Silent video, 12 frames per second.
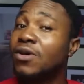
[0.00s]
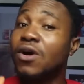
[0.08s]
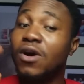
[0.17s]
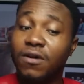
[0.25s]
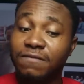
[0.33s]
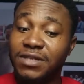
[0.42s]

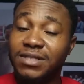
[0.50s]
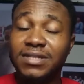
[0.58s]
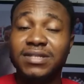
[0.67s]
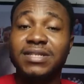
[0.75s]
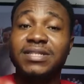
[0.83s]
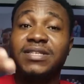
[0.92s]
all of these
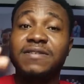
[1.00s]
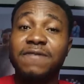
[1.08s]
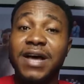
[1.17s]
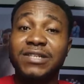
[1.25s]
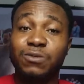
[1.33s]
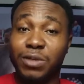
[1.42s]
things, it
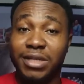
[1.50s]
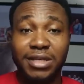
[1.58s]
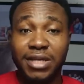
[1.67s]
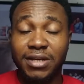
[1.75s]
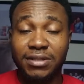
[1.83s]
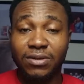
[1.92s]
differs with the
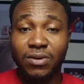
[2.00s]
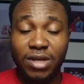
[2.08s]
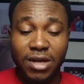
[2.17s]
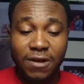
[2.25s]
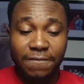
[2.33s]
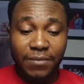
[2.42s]
gigs.
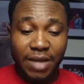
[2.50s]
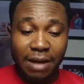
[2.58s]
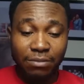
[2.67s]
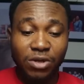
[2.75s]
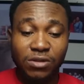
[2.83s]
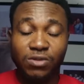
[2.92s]
Okay,
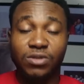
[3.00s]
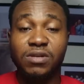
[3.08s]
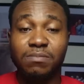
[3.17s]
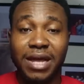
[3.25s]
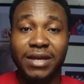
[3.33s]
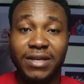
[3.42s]
I'm just
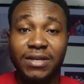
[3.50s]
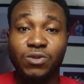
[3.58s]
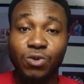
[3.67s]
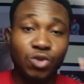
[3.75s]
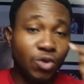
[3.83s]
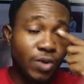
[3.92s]
using my gig
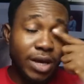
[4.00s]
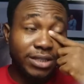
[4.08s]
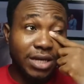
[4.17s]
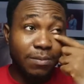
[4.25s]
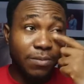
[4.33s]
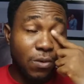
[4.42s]
to show you an
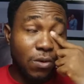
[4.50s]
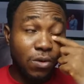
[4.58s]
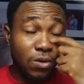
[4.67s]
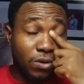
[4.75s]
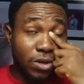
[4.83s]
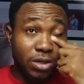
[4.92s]
example.
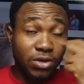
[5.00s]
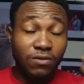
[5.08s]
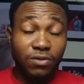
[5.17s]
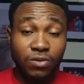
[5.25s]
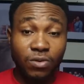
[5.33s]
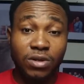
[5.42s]
Okay,
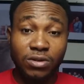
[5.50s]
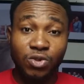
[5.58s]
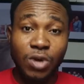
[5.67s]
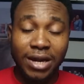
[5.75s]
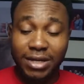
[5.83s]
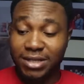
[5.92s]
to
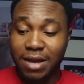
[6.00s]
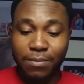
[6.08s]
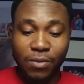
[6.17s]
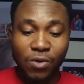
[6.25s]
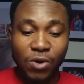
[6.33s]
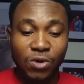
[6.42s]
show an
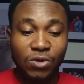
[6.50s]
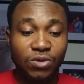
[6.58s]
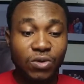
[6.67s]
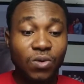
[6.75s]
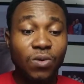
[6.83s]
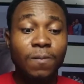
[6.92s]
example.
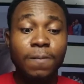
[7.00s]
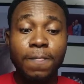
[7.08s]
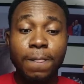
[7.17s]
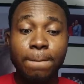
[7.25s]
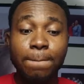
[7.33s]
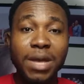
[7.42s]
So
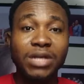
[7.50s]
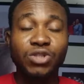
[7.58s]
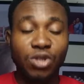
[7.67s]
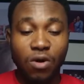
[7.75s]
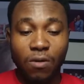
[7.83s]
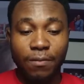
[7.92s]
make
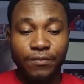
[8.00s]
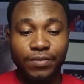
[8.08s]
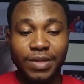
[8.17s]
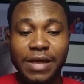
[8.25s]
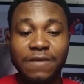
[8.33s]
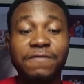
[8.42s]
sure
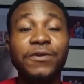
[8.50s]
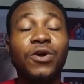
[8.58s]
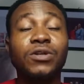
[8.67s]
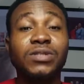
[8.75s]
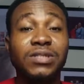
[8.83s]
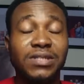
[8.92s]
that I fill
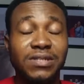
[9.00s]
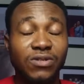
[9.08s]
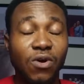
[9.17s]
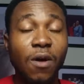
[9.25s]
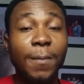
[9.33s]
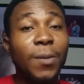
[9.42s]
all these things
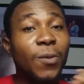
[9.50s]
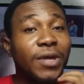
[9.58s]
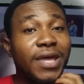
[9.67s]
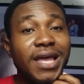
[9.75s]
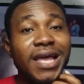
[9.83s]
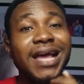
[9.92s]
up.
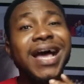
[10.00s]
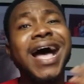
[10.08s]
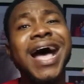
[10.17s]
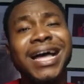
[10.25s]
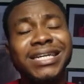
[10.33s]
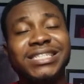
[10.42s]
Okay,
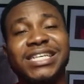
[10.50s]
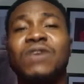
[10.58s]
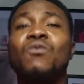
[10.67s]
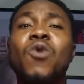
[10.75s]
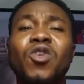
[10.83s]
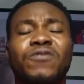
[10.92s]
and
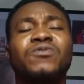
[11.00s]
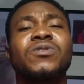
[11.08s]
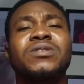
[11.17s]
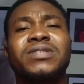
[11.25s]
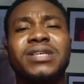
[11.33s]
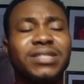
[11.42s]
in one of
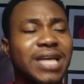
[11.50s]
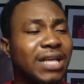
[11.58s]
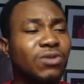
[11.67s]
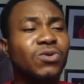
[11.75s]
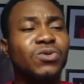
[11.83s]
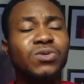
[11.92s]
those gigs,
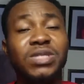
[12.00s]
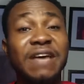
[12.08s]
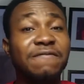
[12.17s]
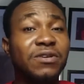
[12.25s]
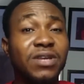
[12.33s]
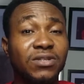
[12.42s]
I told you
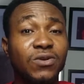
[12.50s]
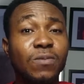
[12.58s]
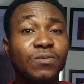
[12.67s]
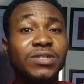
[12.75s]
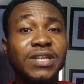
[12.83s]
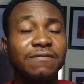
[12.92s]
7 gigs,
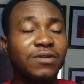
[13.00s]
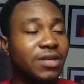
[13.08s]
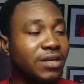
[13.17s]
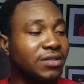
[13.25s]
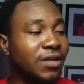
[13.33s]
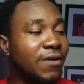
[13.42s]
open 7
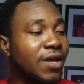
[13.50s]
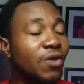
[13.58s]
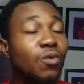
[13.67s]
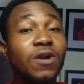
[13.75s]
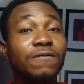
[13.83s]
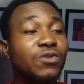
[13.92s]
gigs.
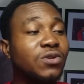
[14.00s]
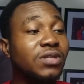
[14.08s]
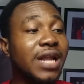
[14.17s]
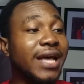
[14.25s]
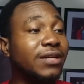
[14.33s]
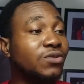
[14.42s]
In one of those,
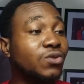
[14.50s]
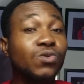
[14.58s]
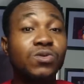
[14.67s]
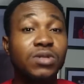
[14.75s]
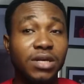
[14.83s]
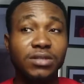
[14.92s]
like
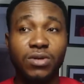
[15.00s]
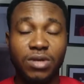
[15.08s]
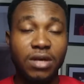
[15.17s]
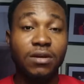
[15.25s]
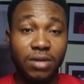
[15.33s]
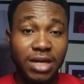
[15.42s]
2 gigs,
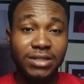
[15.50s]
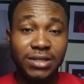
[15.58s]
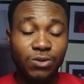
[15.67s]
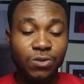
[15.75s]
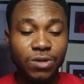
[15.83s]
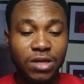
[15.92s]
okay, let's say
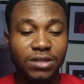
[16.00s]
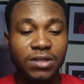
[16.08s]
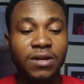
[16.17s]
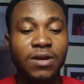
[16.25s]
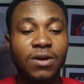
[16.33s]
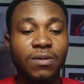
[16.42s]
2 gigs,
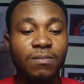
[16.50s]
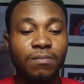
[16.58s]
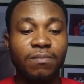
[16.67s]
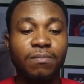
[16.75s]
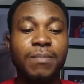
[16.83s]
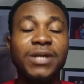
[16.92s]

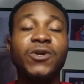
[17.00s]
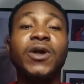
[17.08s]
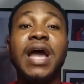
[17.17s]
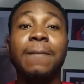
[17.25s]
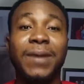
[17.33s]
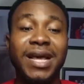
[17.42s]
make sure
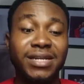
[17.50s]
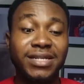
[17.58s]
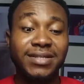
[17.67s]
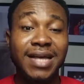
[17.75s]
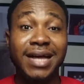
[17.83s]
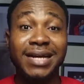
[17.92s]
you apply
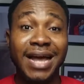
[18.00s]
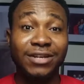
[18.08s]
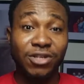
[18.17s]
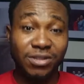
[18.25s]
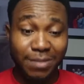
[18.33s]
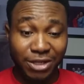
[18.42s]
this hack I
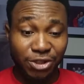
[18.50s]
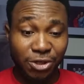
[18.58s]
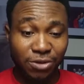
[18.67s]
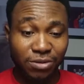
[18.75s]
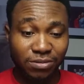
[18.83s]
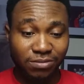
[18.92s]
just
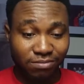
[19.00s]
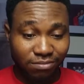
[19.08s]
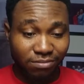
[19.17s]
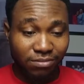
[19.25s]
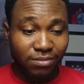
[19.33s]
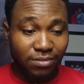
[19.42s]
mentioned.
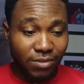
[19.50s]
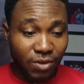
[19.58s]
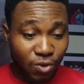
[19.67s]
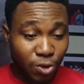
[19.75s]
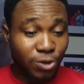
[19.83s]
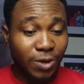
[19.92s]

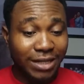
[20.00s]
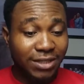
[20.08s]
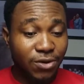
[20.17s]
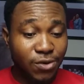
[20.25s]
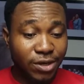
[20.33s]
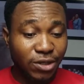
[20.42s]
Go to
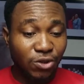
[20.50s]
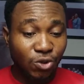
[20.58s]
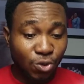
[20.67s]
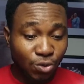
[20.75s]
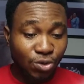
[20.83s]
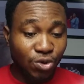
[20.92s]
category,
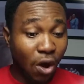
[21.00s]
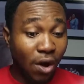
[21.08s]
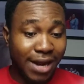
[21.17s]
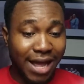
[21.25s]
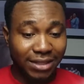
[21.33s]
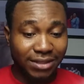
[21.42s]
choose
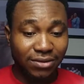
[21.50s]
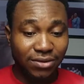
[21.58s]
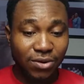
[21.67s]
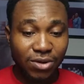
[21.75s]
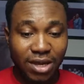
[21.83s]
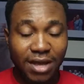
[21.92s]
others.
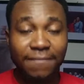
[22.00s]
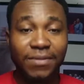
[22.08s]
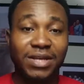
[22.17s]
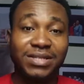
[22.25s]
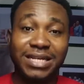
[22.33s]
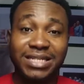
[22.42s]
Okay,
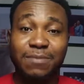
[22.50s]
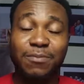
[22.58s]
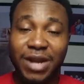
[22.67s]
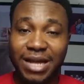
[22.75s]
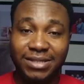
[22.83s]
it's as simple as